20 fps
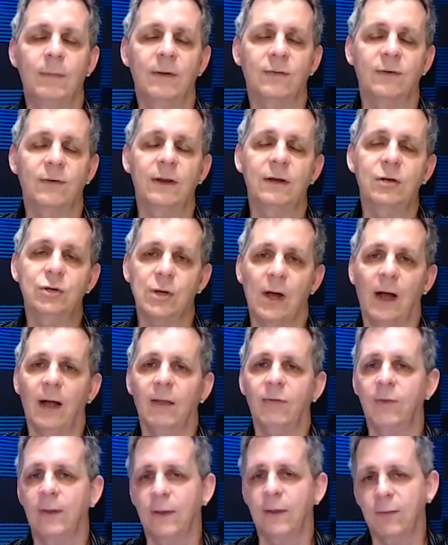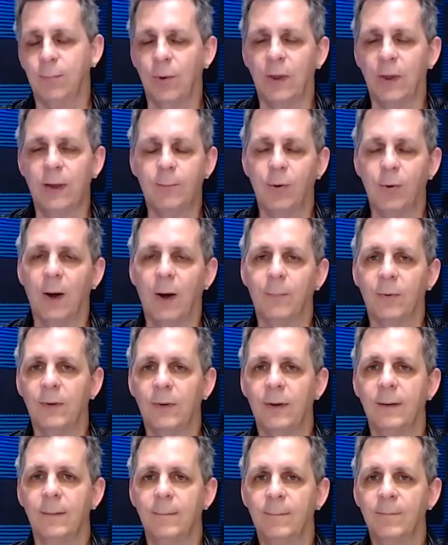didn't miss any shots, that it's playing
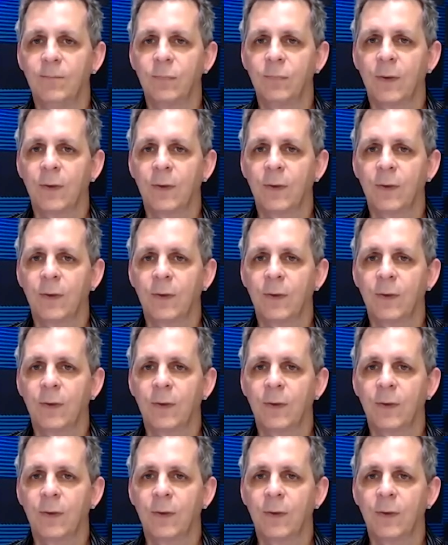properly.